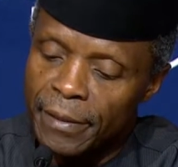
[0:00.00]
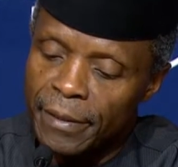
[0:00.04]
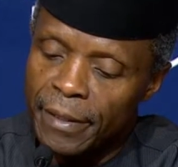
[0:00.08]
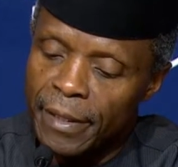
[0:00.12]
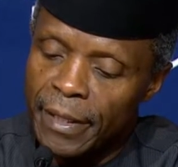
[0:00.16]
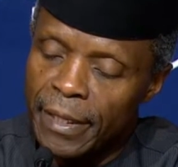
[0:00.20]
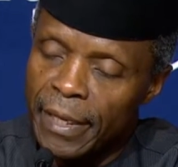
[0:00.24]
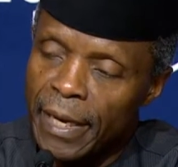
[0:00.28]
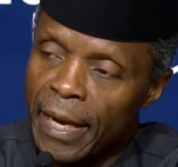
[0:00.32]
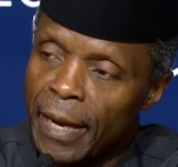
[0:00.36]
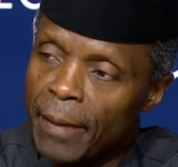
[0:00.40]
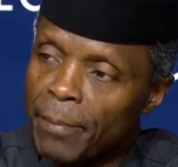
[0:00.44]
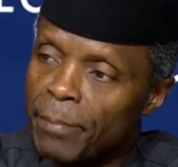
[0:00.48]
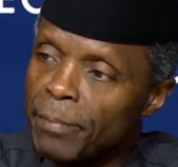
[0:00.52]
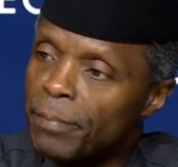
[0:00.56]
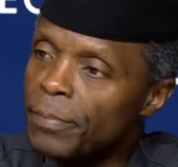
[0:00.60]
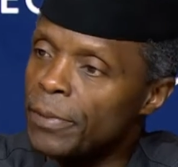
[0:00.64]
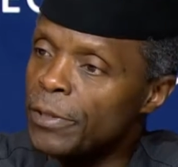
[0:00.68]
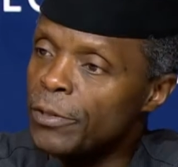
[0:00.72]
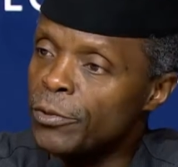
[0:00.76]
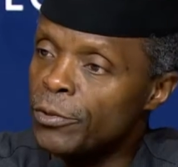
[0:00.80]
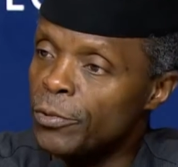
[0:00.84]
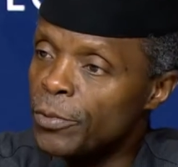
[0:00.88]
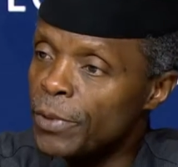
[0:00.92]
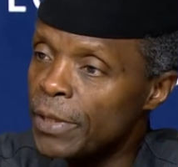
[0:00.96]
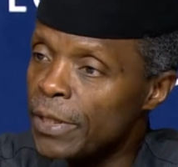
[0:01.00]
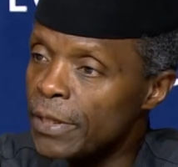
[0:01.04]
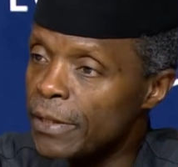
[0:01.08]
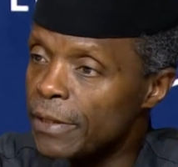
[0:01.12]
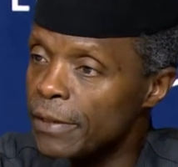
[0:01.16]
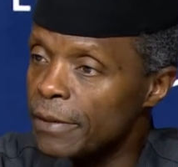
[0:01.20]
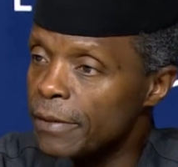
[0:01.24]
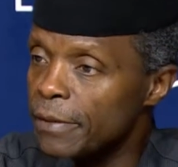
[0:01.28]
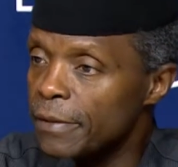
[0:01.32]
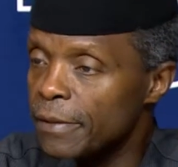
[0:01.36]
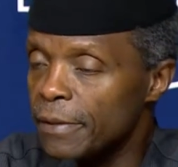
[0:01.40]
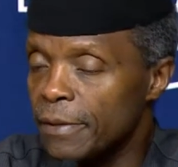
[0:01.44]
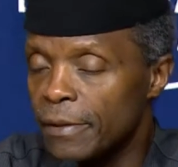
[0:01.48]
the gap
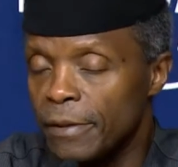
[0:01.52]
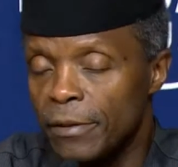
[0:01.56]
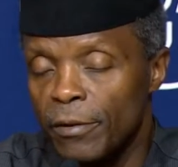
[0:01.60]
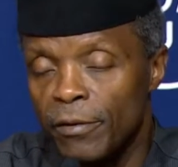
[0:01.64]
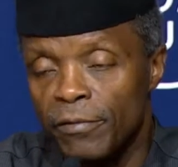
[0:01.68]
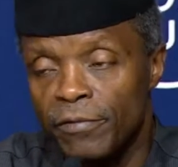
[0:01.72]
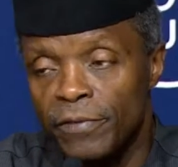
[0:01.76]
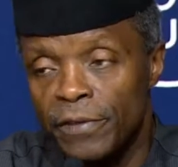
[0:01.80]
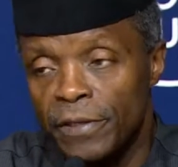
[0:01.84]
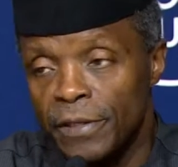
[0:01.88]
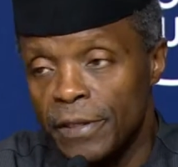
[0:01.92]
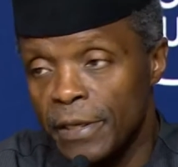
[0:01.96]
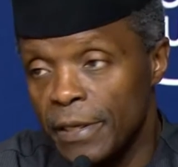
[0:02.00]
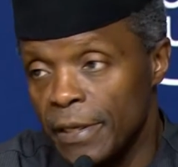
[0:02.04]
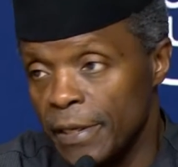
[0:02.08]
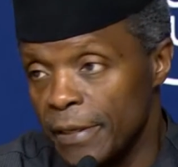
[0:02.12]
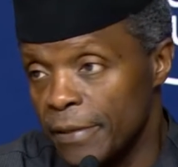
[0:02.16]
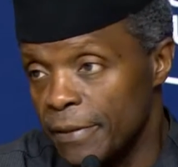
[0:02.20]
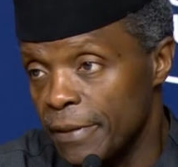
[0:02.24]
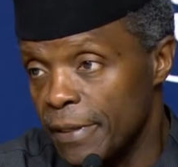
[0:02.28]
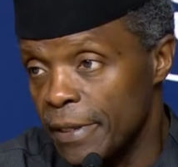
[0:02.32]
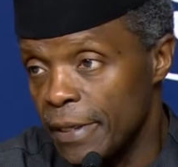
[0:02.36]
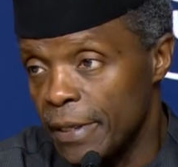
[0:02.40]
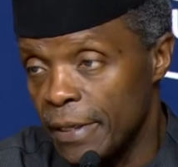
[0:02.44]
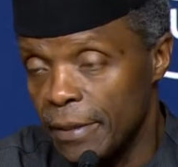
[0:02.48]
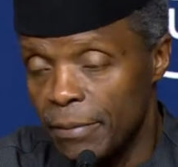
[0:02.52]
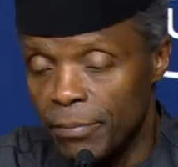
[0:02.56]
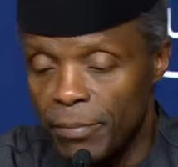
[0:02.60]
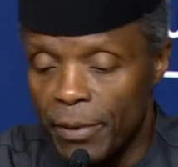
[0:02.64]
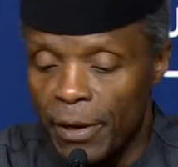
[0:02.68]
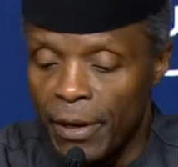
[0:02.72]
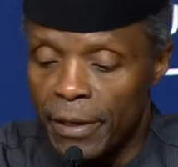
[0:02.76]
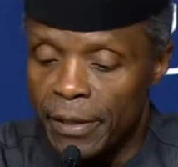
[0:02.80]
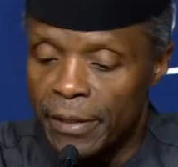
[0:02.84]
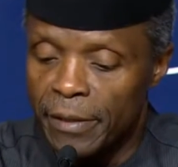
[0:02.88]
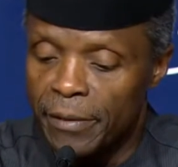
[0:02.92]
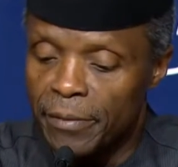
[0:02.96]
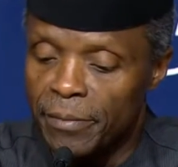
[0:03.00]
between the official and the
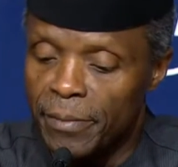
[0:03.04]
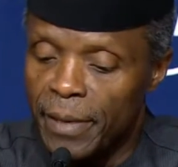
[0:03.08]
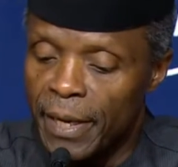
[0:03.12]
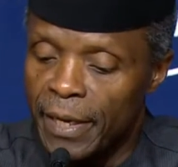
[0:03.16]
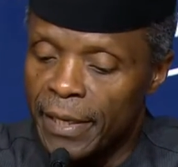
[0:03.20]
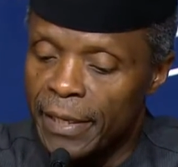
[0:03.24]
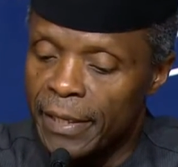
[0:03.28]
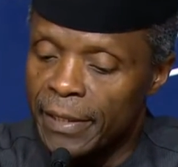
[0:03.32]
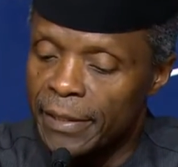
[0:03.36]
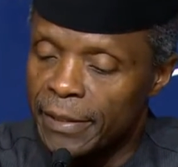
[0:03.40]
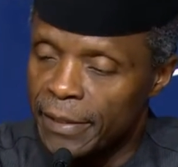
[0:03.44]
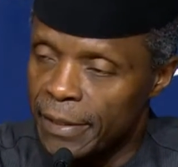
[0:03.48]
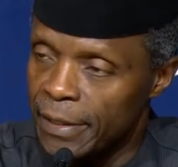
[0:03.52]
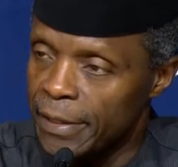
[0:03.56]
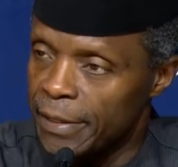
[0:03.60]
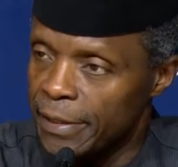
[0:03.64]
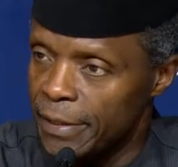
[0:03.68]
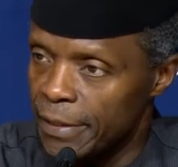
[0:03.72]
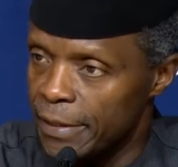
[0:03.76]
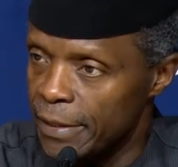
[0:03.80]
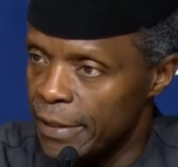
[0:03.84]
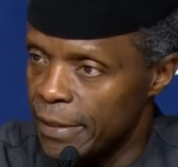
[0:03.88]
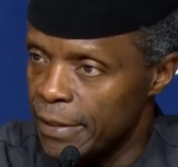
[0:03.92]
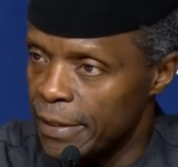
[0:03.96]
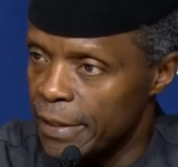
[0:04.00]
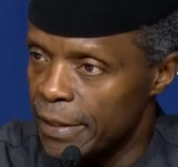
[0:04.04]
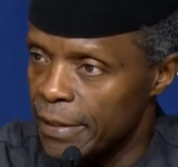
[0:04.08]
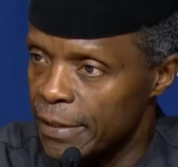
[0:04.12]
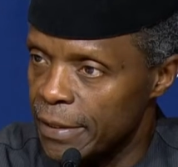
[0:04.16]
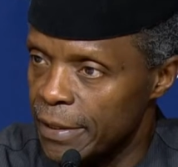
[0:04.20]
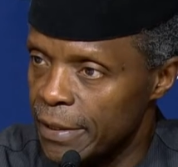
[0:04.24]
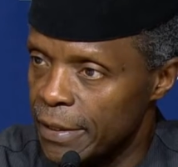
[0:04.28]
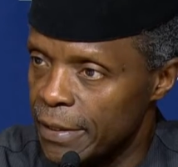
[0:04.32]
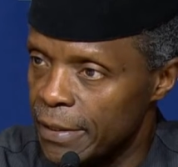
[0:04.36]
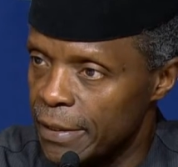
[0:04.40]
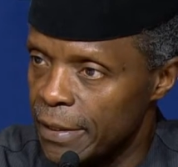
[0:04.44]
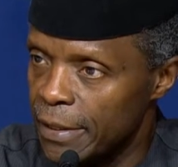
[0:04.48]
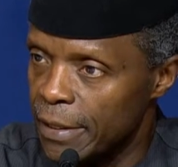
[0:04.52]
parallel market is, is, is,
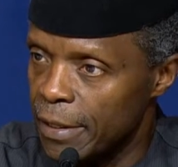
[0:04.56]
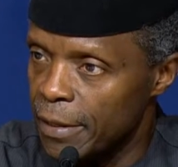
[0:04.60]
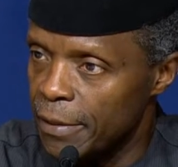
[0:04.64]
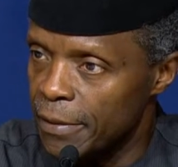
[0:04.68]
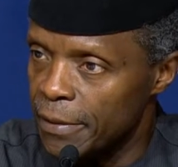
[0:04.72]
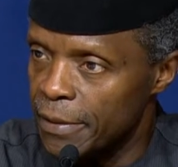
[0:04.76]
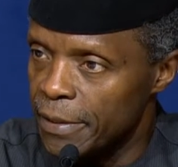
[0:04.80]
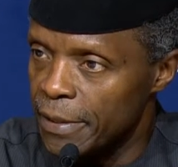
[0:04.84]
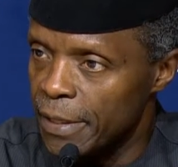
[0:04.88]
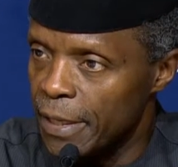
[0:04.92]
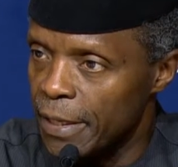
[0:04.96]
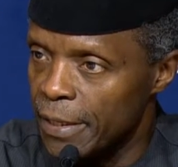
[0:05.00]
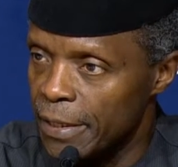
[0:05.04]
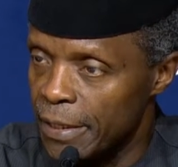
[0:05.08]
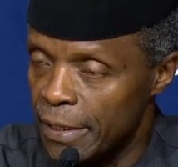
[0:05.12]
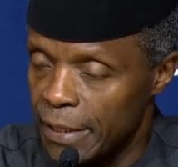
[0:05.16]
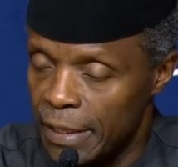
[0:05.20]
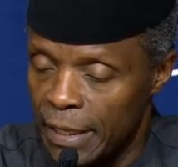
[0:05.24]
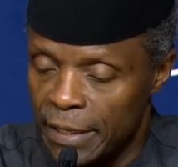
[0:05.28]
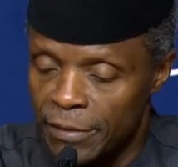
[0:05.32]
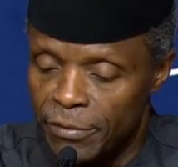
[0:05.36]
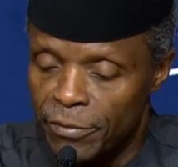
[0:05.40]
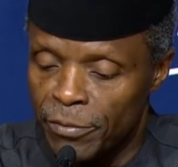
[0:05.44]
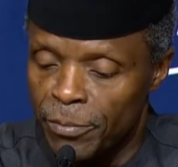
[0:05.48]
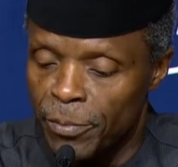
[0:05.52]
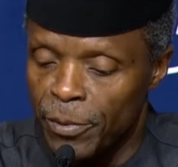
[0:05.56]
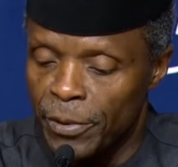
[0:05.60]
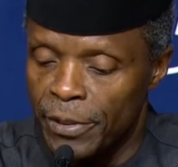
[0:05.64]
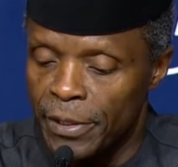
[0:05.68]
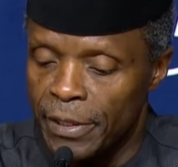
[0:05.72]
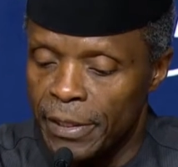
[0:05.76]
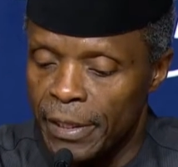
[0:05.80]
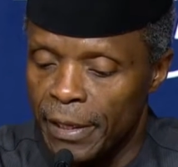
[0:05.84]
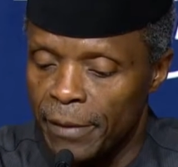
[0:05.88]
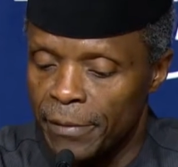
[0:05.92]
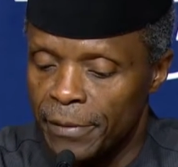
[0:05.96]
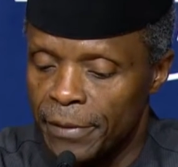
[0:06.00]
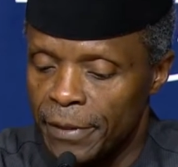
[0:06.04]
is a concern, and as we
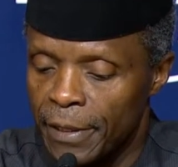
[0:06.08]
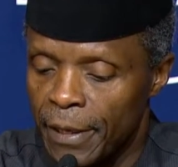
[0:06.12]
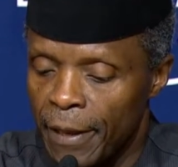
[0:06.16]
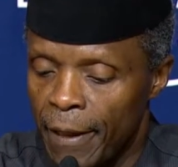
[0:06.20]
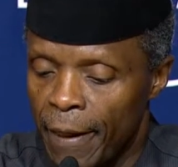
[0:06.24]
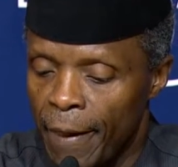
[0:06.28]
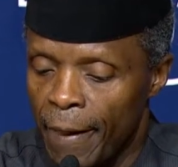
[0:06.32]
pointed out,